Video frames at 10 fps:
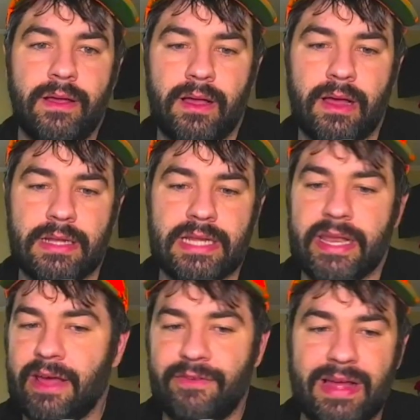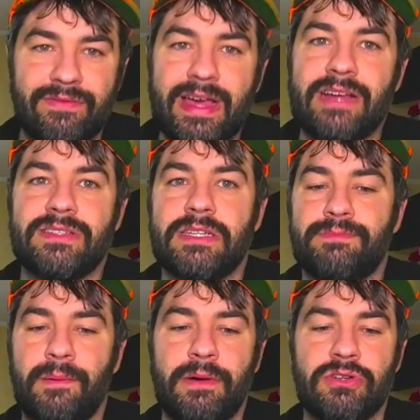Dada 5000's
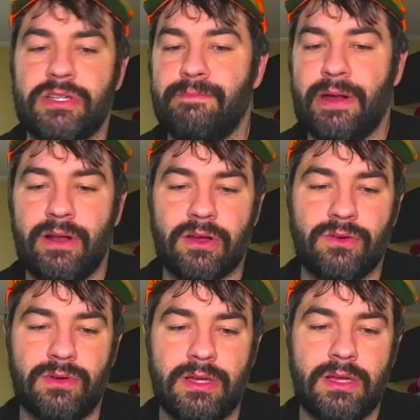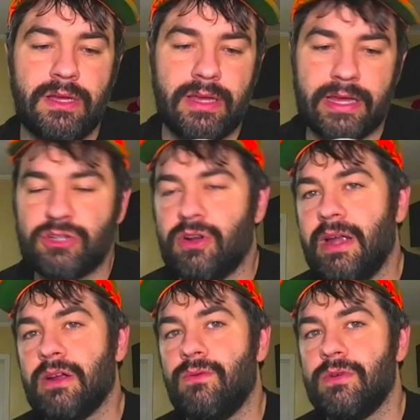promotion, bare knuckle, in a
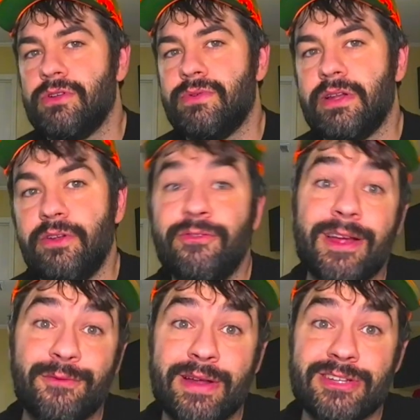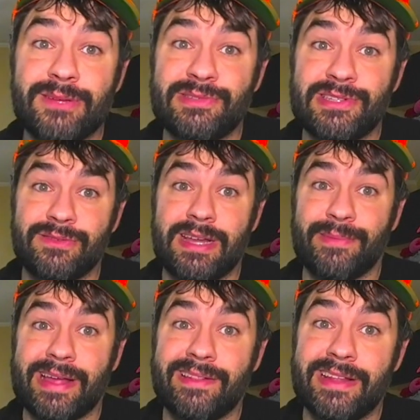triangle. We're doing a new Fight Finders episode
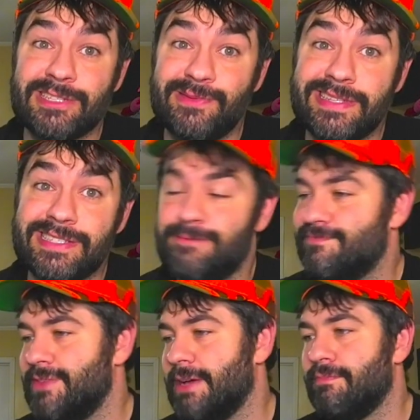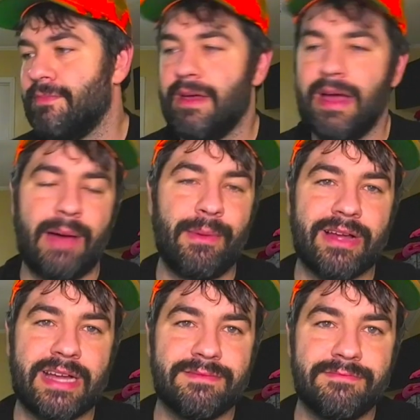coming out next week. So yeah, I'm out,
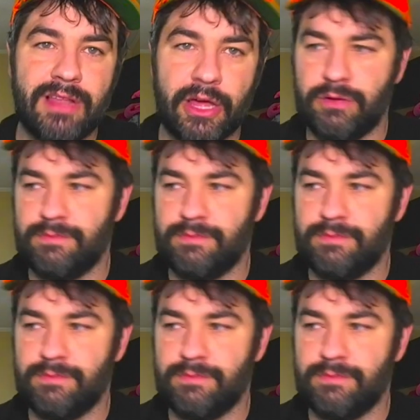guys. Later.